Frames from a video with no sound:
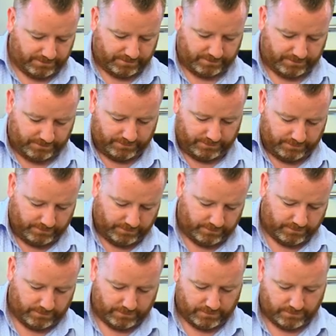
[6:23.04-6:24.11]

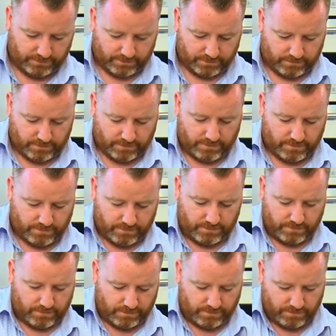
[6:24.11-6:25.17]

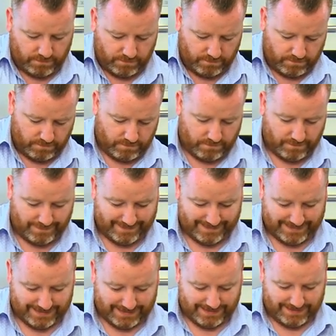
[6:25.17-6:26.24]

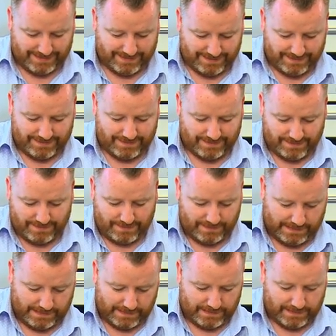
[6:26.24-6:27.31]

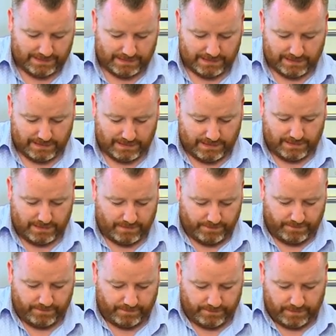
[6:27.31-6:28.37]

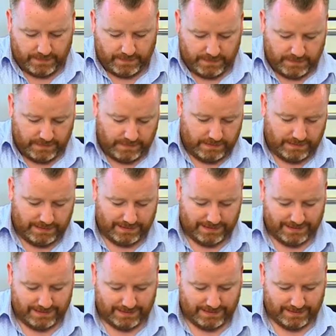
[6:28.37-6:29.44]

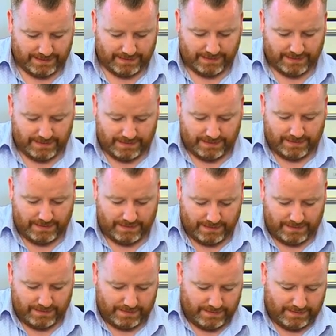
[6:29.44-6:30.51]

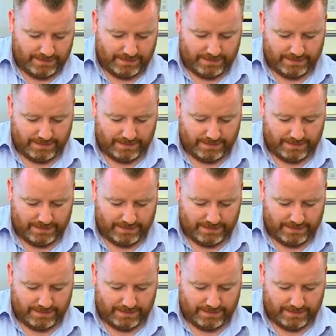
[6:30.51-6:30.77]
(silence)